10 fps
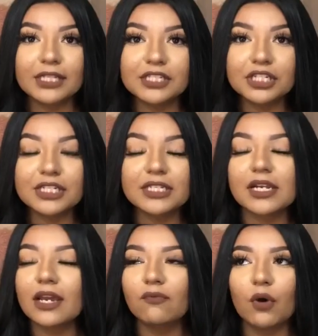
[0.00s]
these jeans,
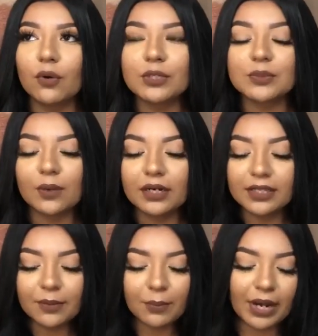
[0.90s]
and I've always
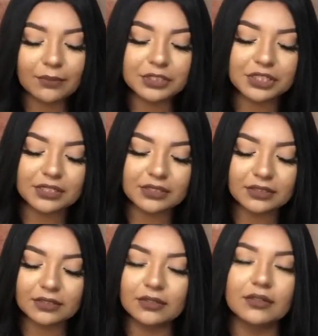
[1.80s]
wanted them, but I was just
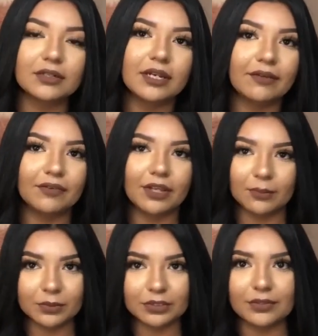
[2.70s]
never
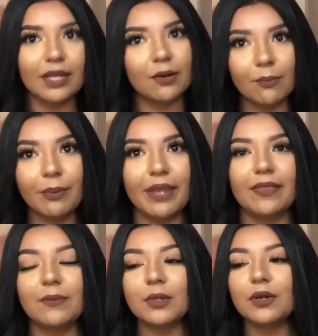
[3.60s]
able to like buy
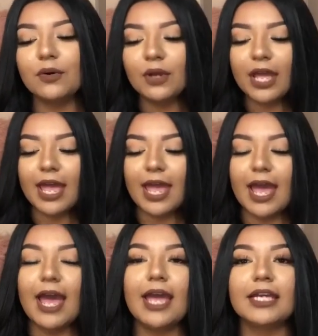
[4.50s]
them, you know.
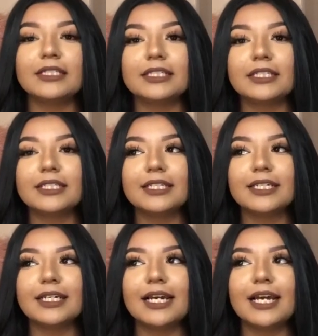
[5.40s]
And
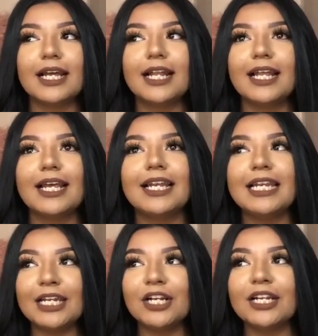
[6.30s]

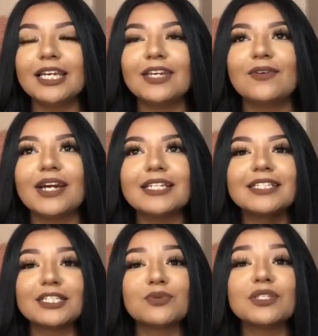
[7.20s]
literally, you guys,
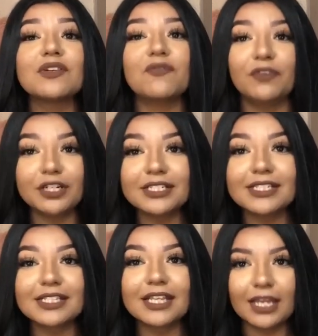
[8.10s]
this was the
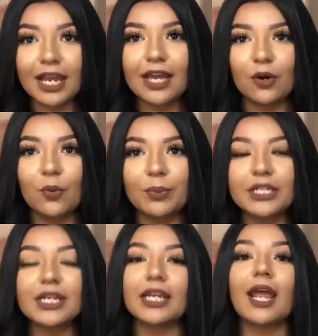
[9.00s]
first thing I
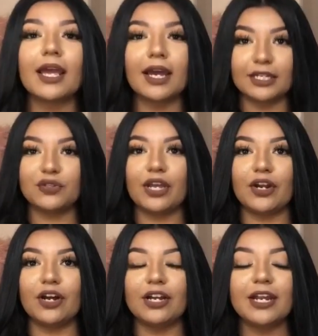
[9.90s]
opened and like I
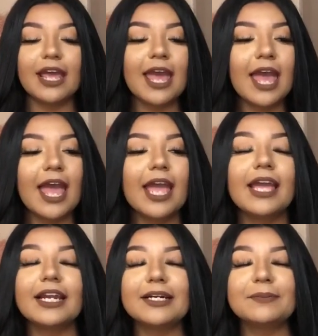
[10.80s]
tried on,
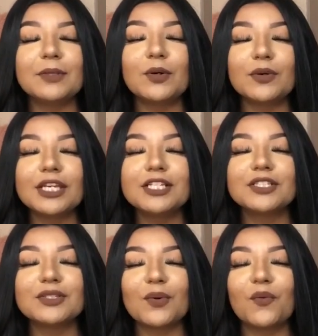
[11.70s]
and I'm low-key
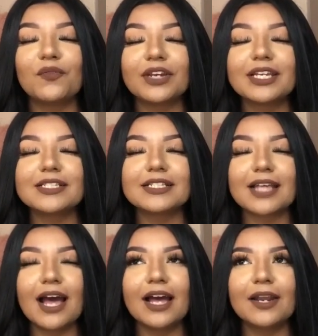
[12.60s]
so freaking
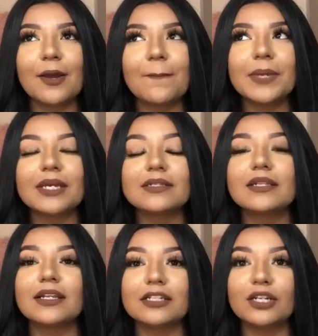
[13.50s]
sad because
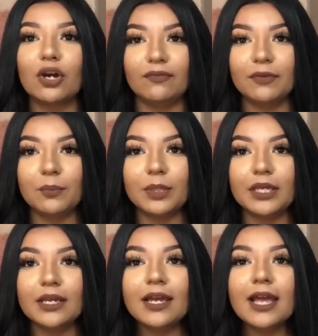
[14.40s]
they did not fit me.